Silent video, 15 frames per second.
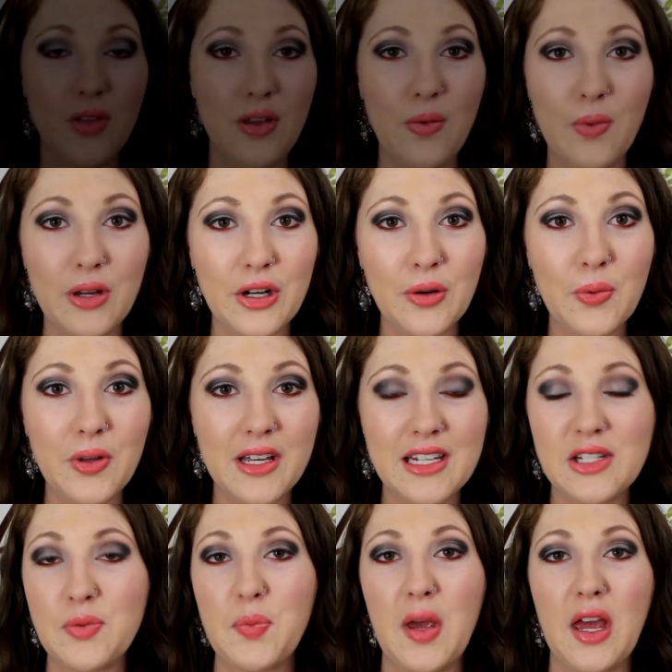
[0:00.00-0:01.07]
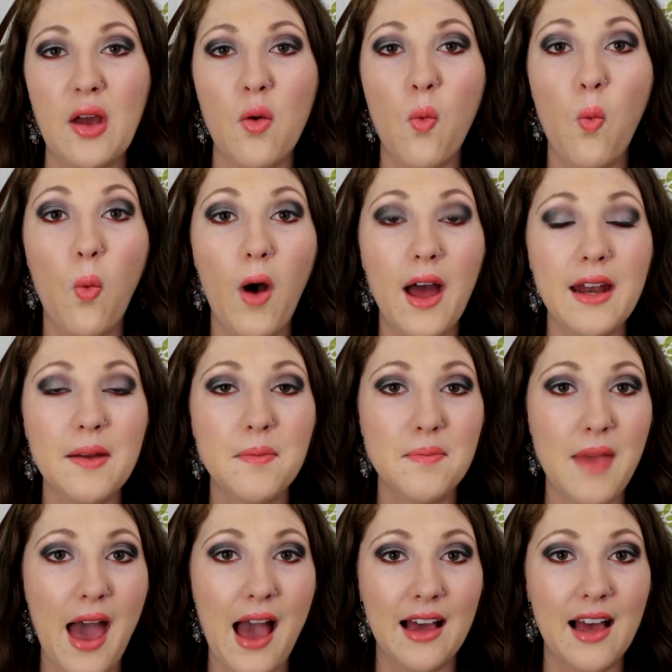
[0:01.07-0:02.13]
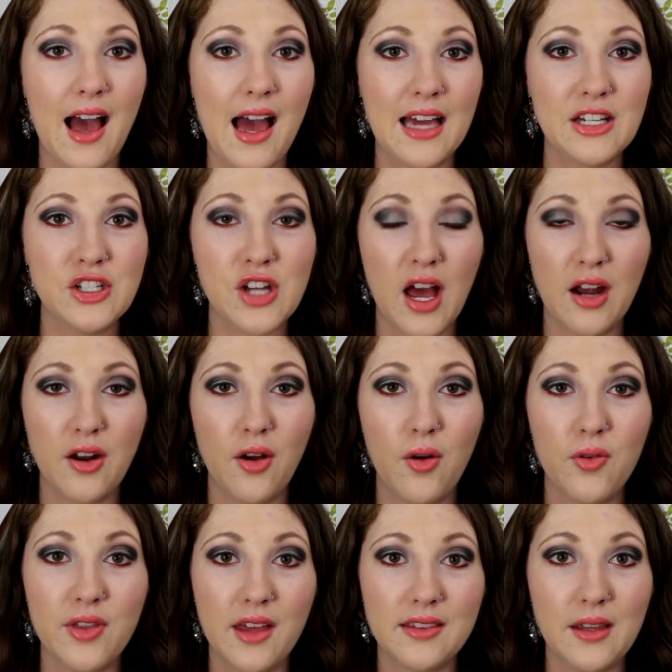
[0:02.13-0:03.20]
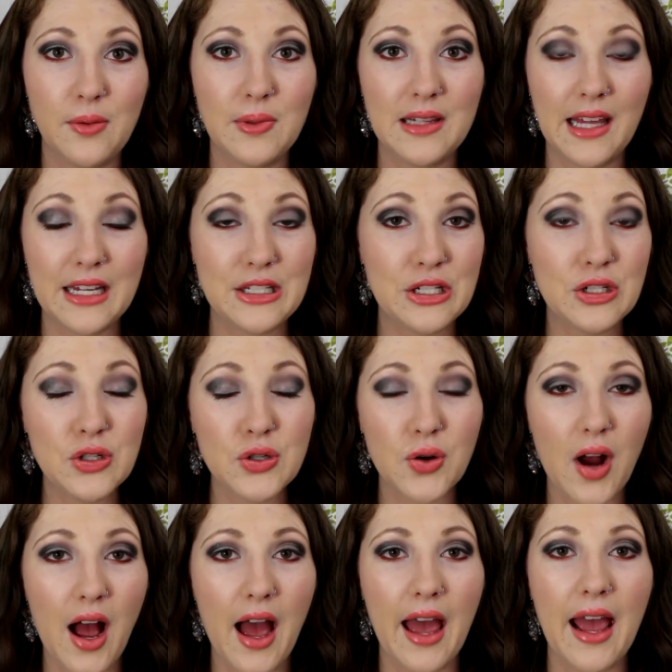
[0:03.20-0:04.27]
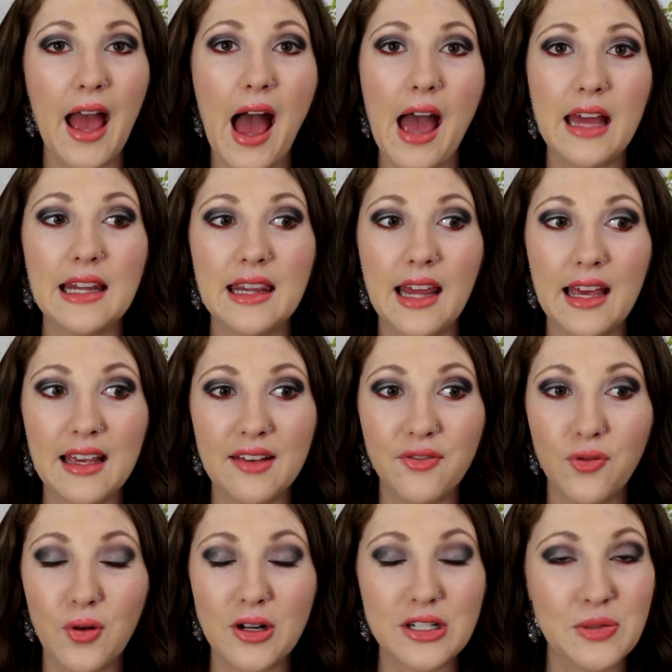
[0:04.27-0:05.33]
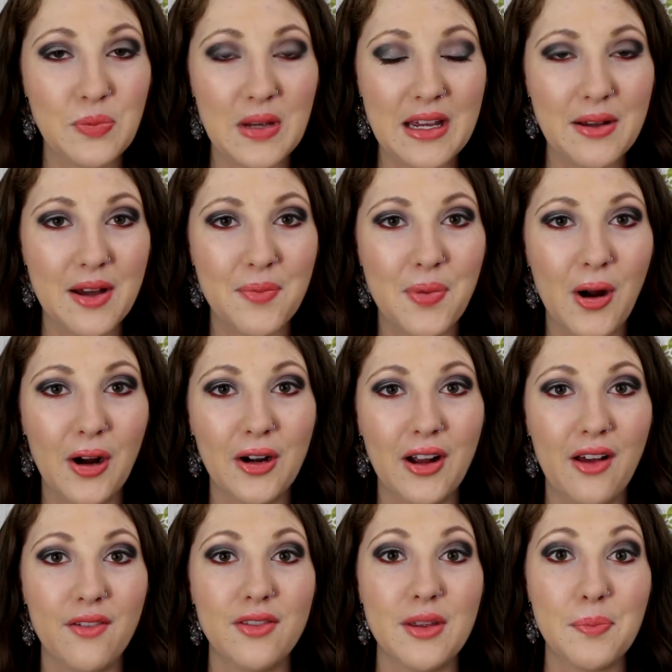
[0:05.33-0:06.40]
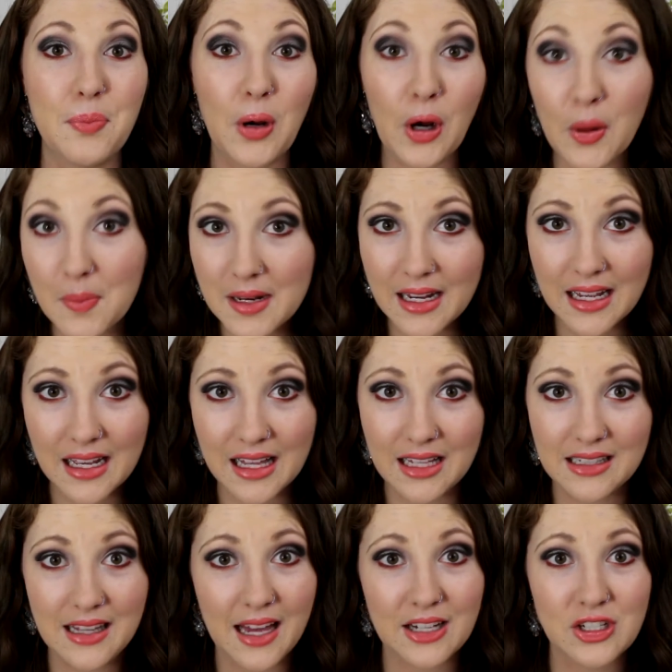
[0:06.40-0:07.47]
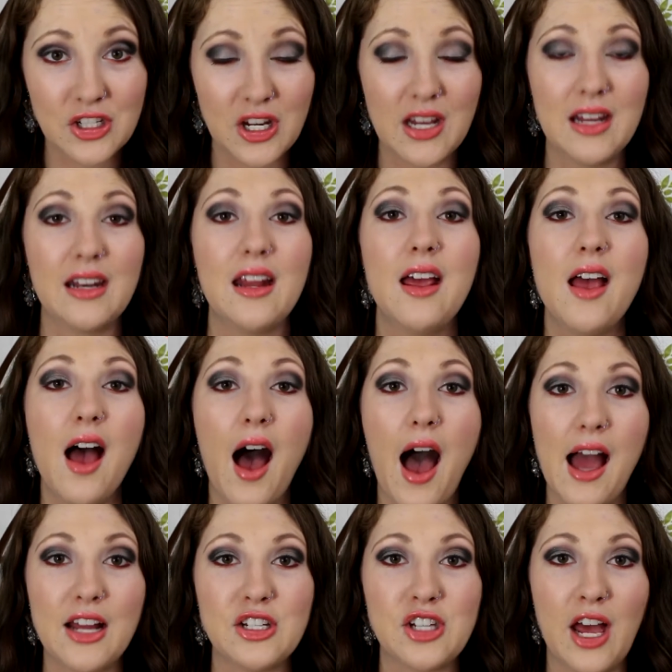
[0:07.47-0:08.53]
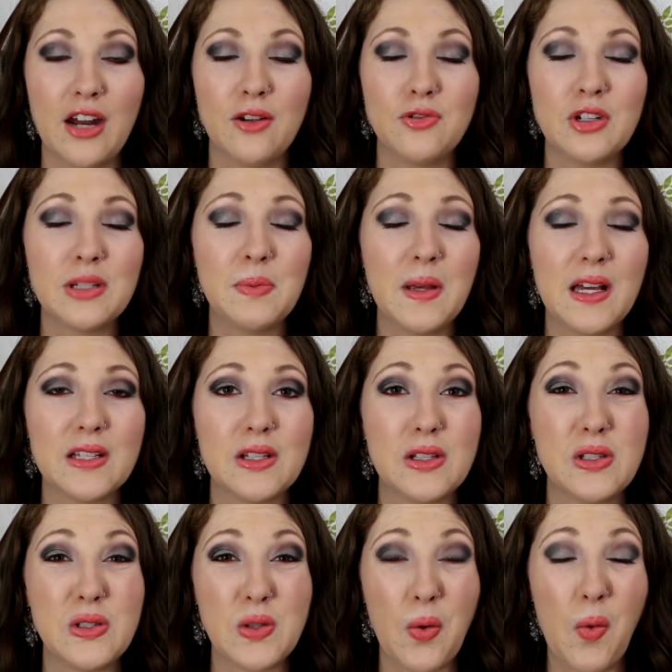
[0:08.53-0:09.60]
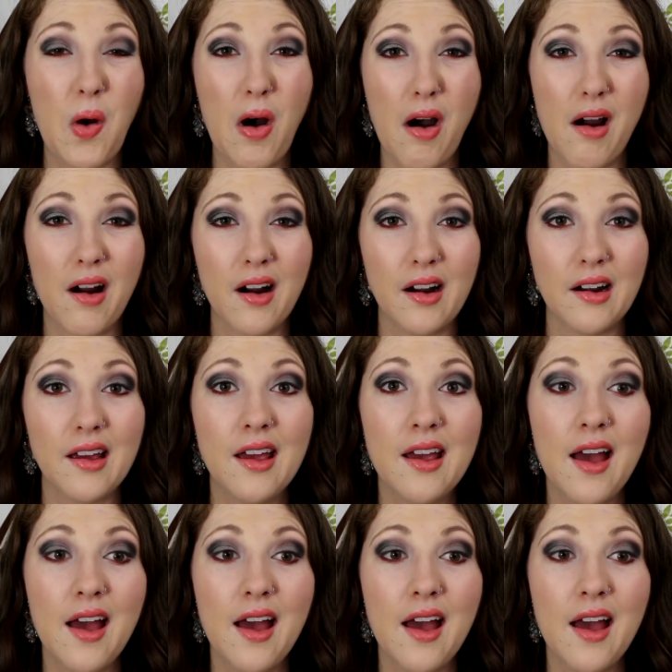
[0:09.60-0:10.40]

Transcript: the winner will get to pick one MAC eyeshadow that they would like to try. I'd like for it to be a part of the permanent collection eyeshadow, just because it's so hard